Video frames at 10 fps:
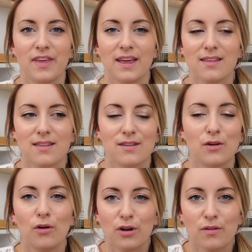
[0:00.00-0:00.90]
things,
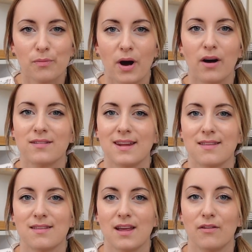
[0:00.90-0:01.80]
not loose parts
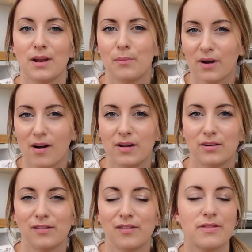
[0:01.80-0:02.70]
necessarily, but kind
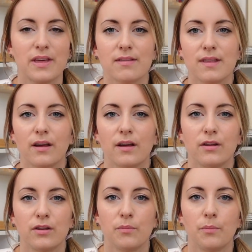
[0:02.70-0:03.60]
of things that
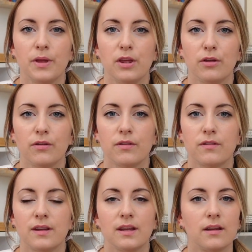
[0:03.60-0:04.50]
can be
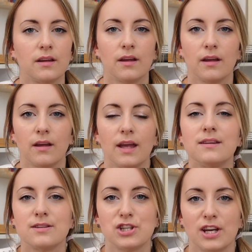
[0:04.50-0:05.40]
used
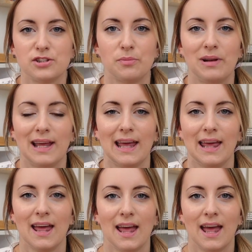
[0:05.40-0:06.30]

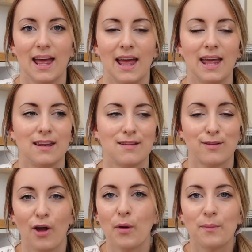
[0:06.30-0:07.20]
interchangeably in
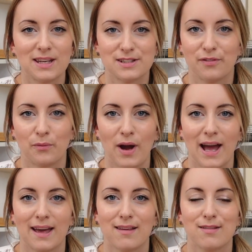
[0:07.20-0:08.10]
so many different
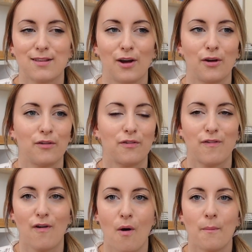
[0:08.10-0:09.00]
ways. So
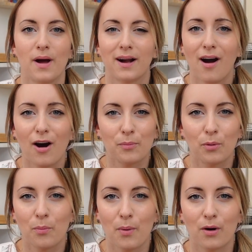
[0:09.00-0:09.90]
from a
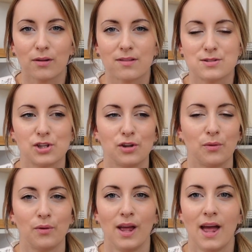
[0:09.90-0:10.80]
cardboard box to